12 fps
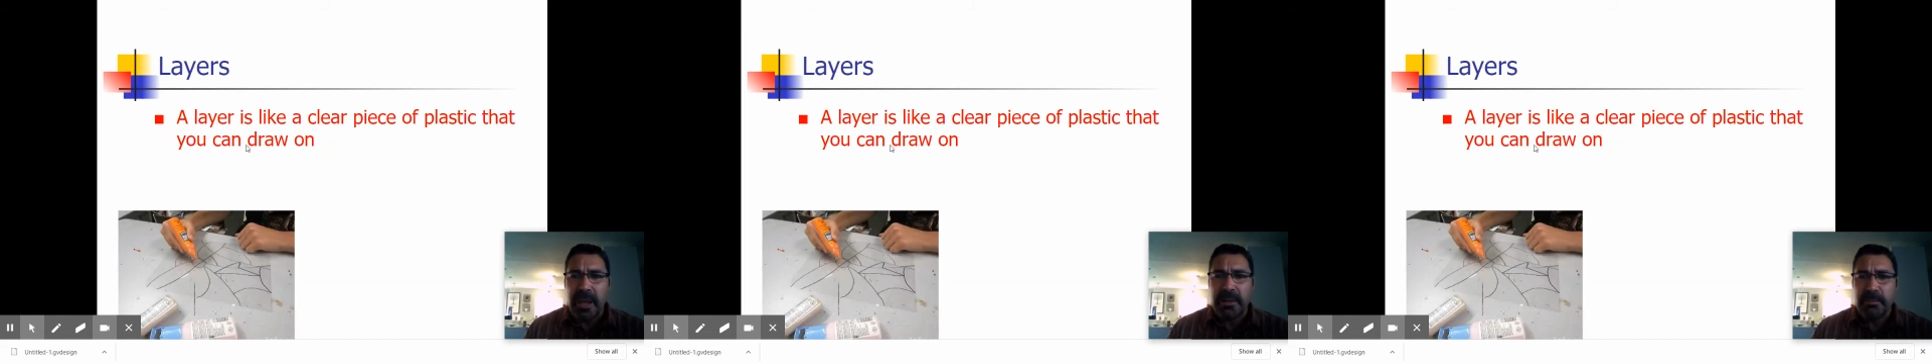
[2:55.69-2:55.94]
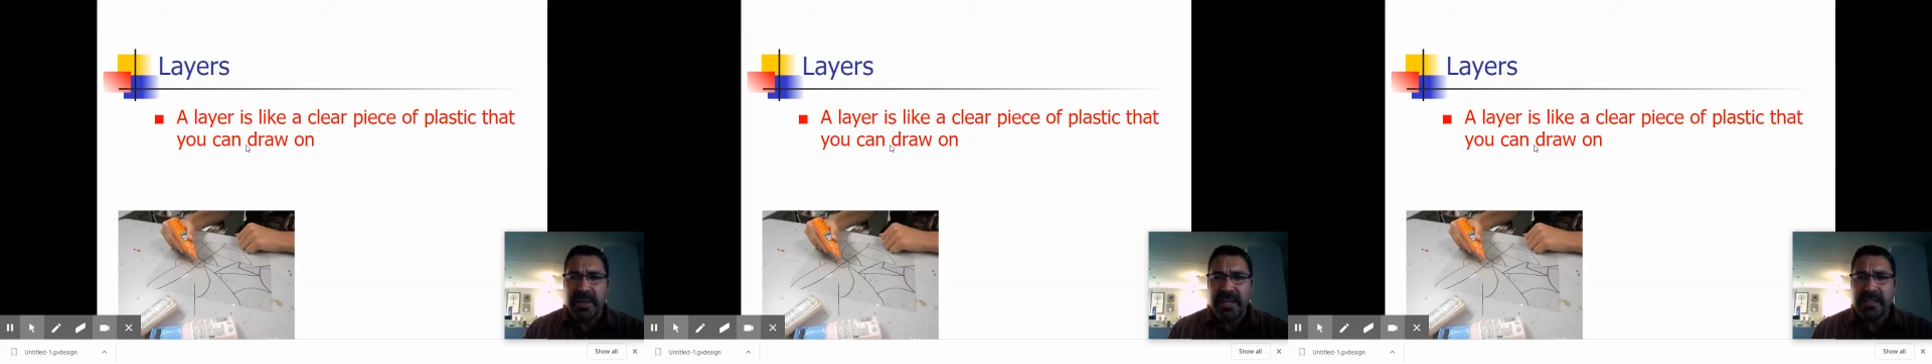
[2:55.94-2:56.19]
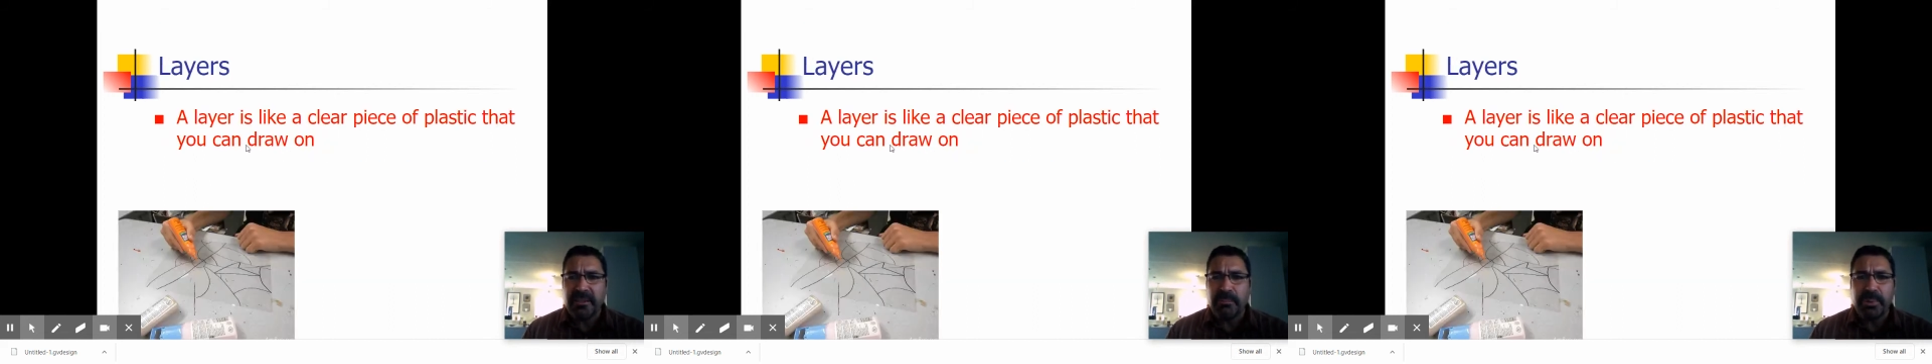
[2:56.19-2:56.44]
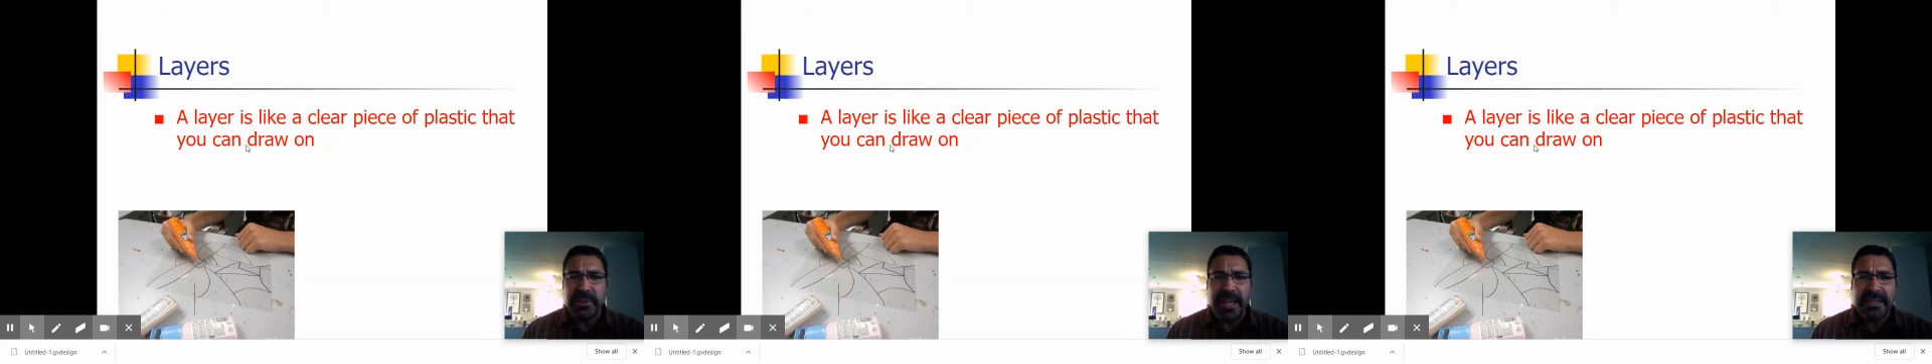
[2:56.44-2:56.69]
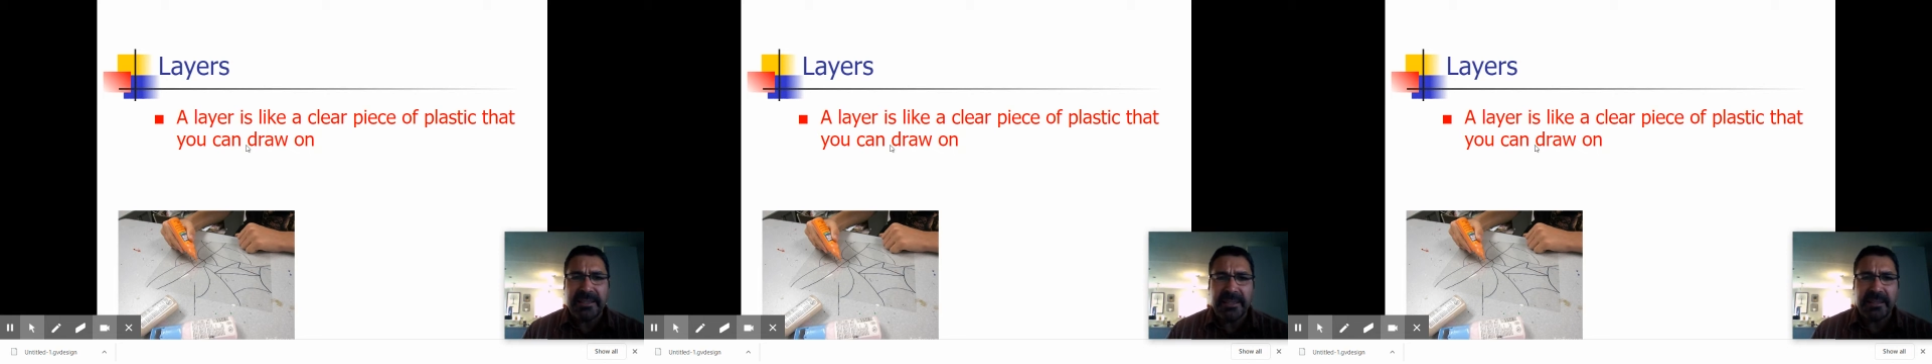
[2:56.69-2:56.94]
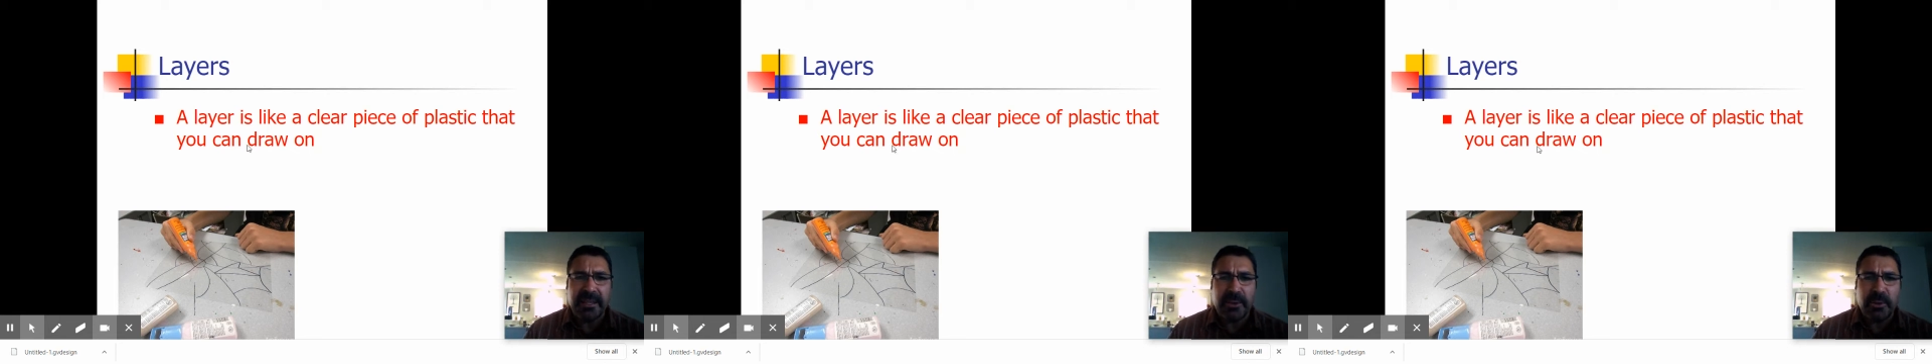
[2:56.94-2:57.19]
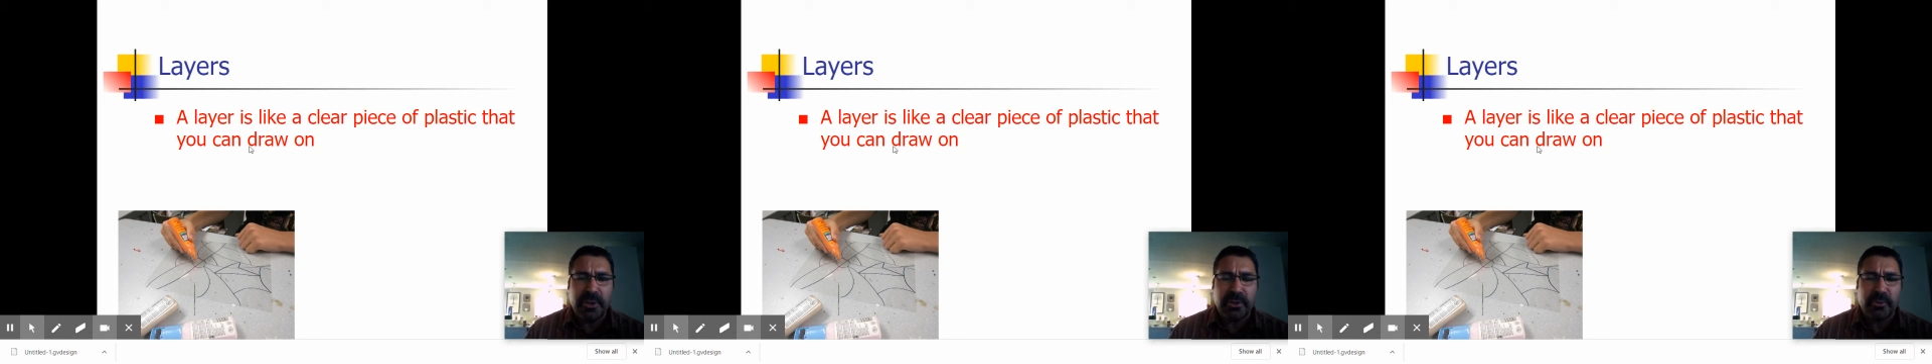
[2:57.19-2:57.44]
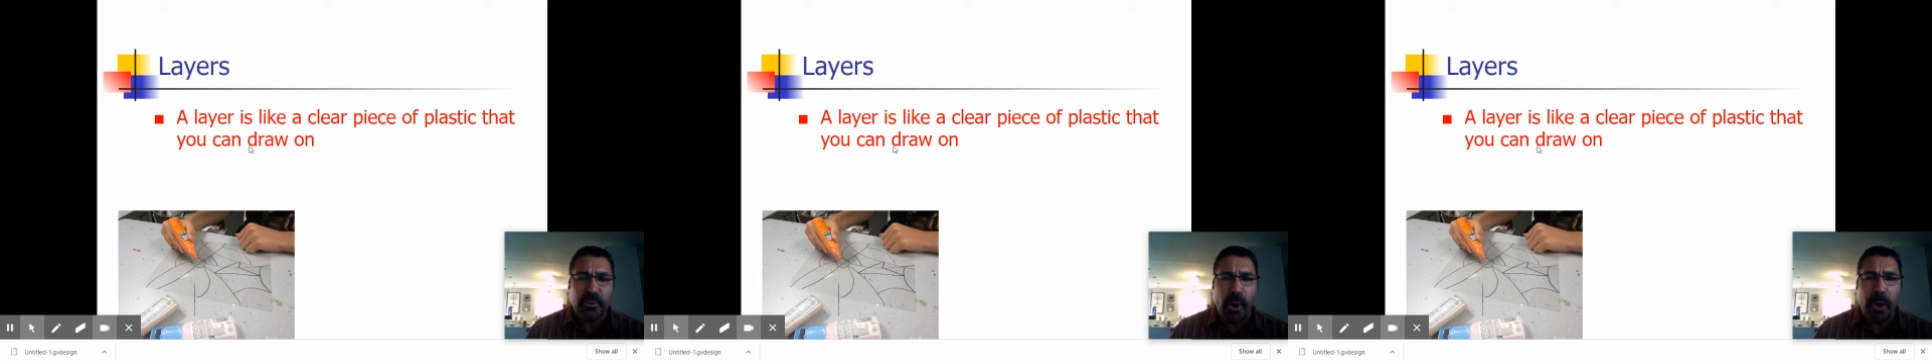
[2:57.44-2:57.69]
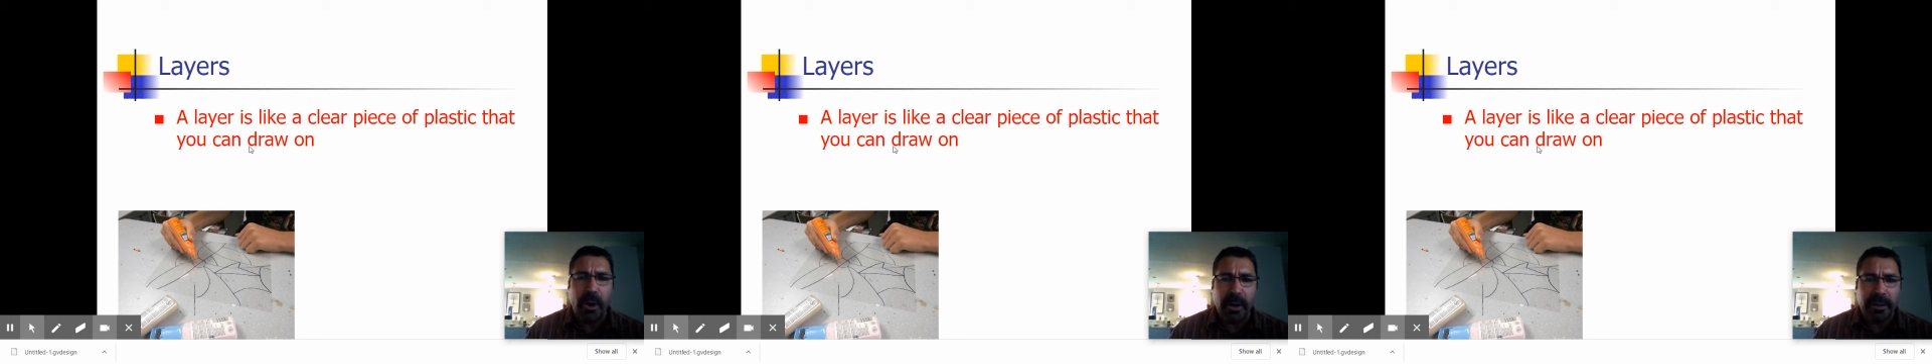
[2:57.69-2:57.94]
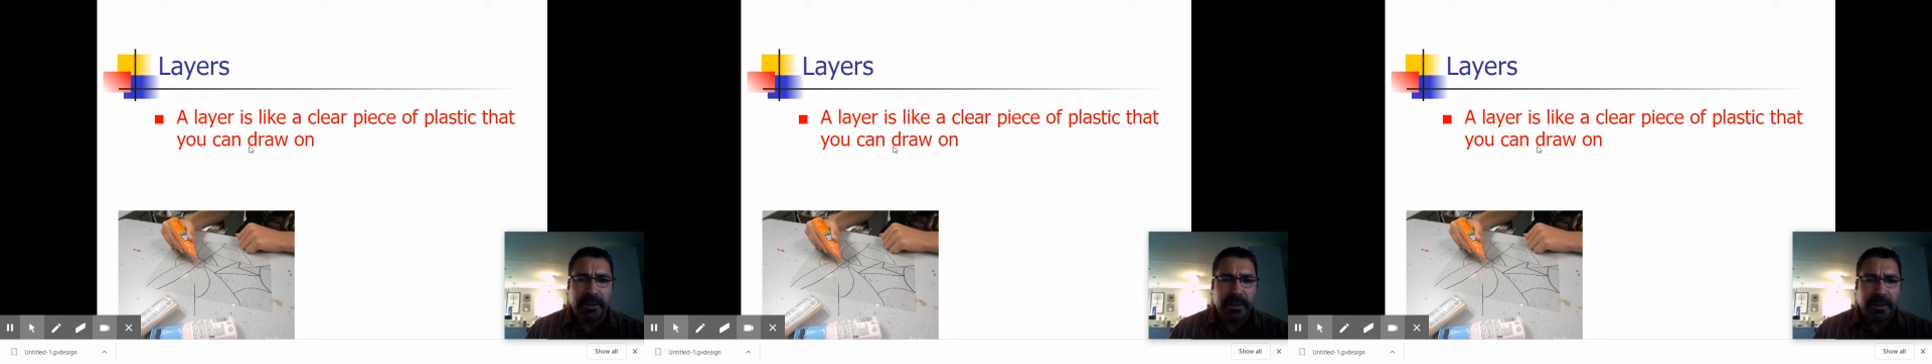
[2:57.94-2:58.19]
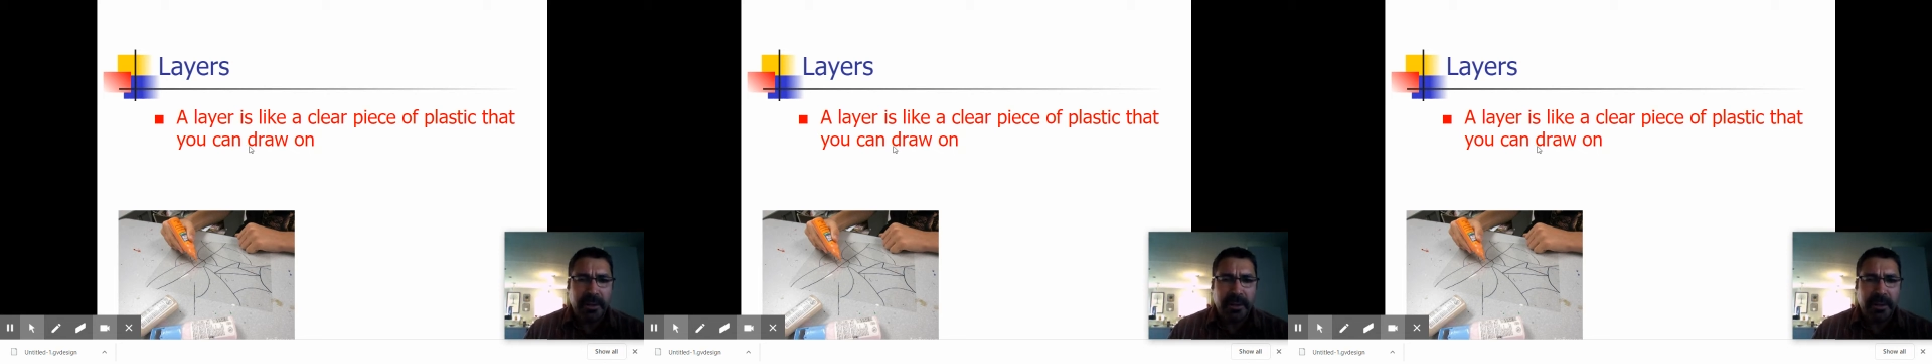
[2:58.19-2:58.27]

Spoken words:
piece of plastic that you can draw on.